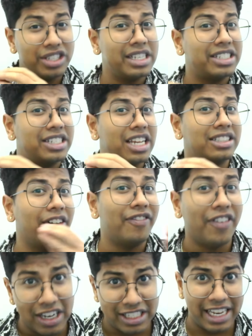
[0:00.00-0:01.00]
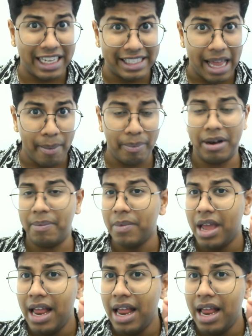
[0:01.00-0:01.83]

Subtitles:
this is just the first example.